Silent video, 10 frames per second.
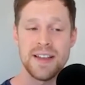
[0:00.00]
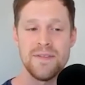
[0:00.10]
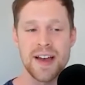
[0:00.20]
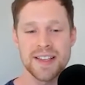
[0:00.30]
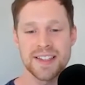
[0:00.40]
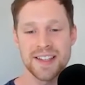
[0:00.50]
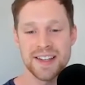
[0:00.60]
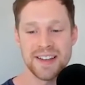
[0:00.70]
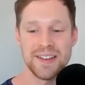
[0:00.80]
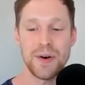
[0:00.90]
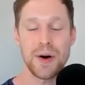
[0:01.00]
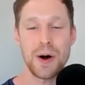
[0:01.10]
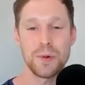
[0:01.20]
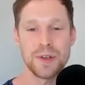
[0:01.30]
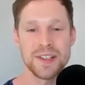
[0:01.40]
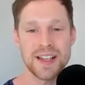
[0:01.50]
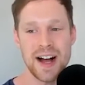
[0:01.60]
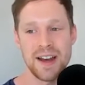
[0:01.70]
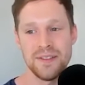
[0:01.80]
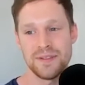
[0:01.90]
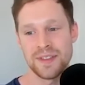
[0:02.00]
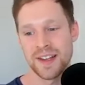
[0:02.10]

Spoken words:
investor or holders kind of